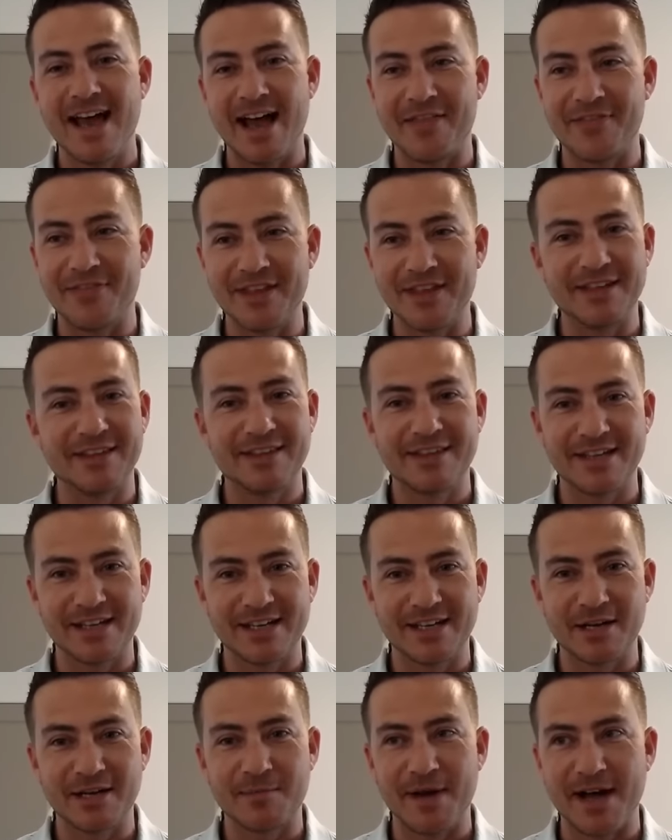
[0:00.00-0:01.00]
And then
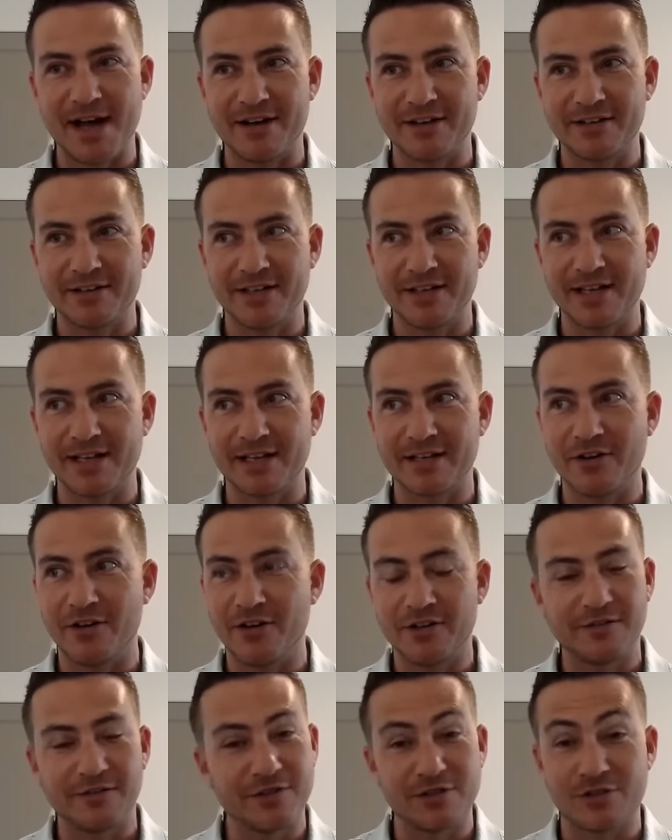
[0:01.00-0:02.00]
thinking about like
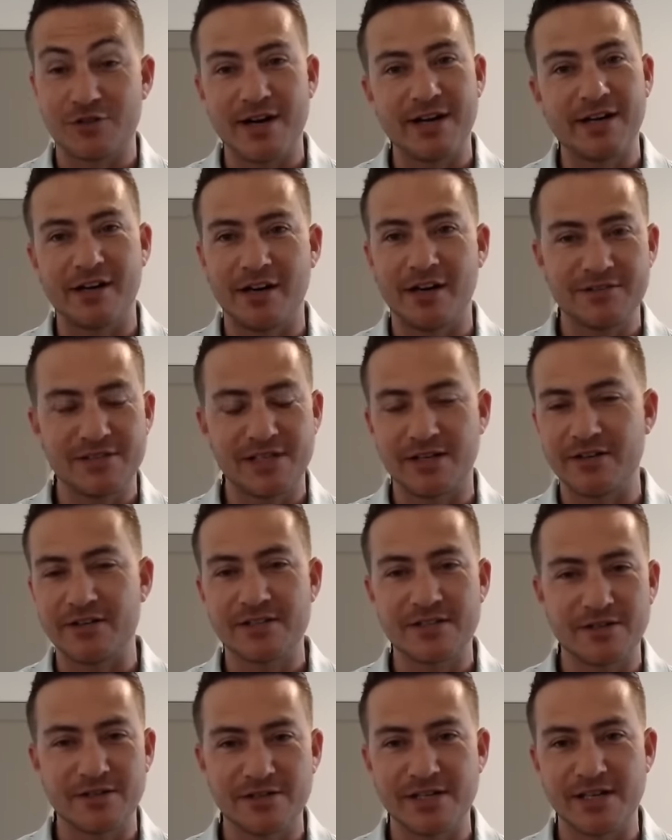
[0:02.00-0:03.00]
all of the trade-offs that are
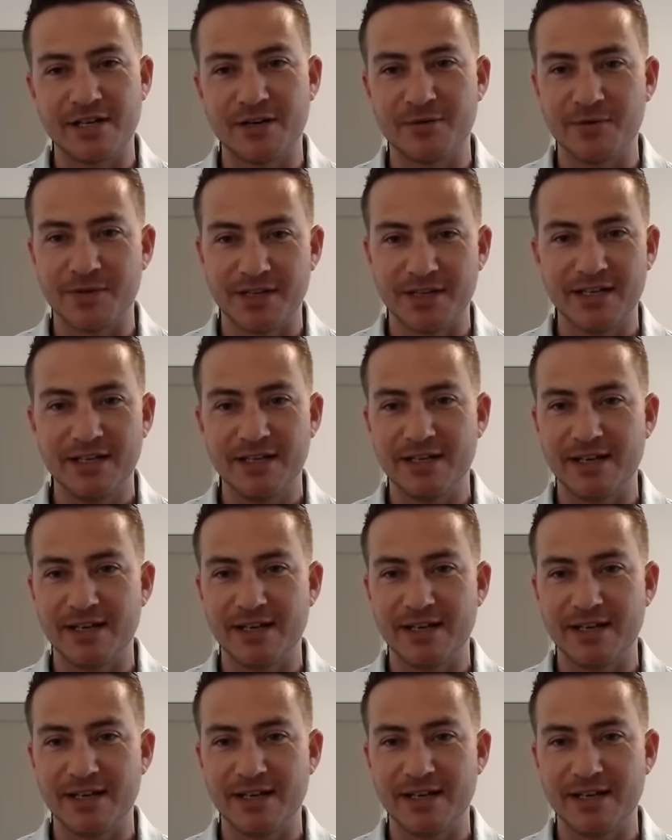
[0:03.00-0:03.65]
associated with it,